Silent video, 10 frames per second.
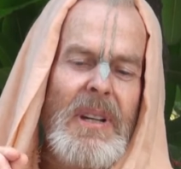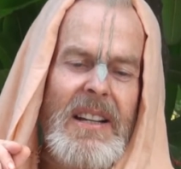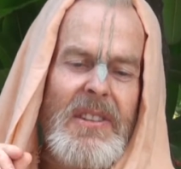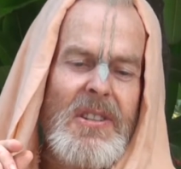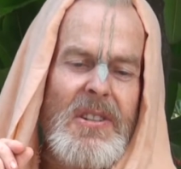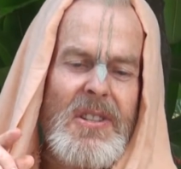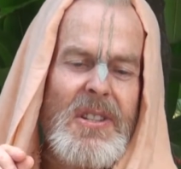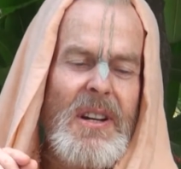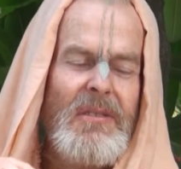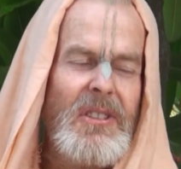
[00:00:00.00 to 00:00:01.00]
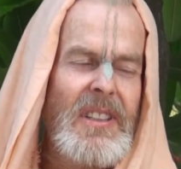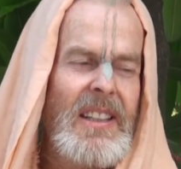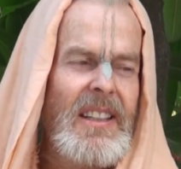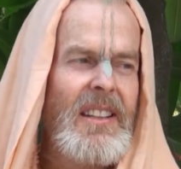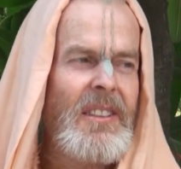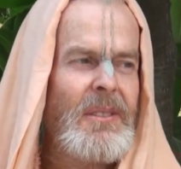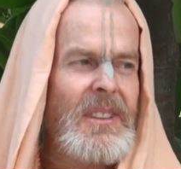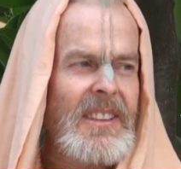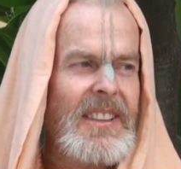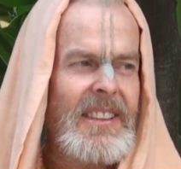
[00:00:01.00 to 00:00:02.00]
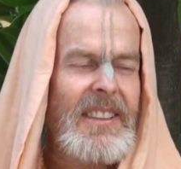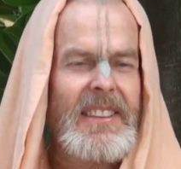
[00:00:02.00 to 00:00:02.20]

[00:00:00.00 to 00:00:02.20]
petals are softer than the other ones.